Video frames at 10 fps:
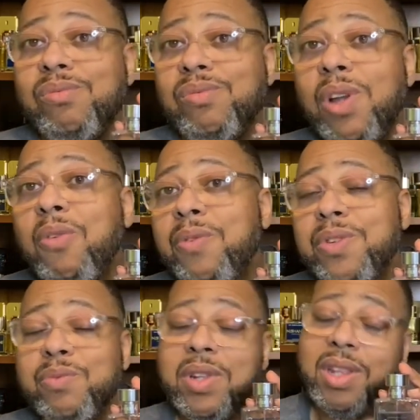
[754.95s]
loafers,
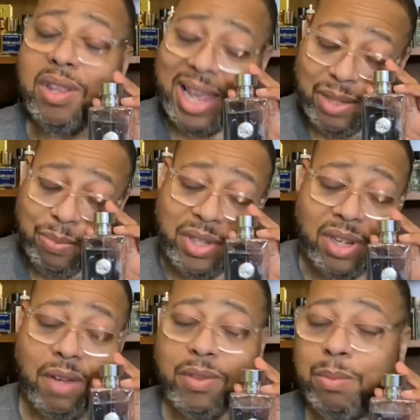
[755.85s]
whether that's what's
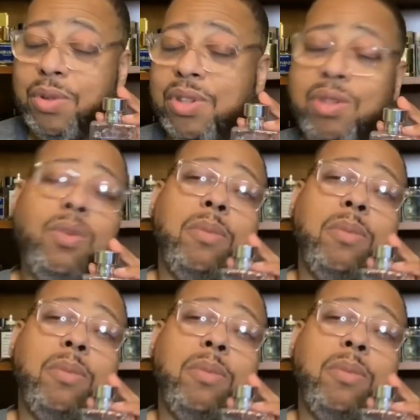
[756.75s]
comfortable to you,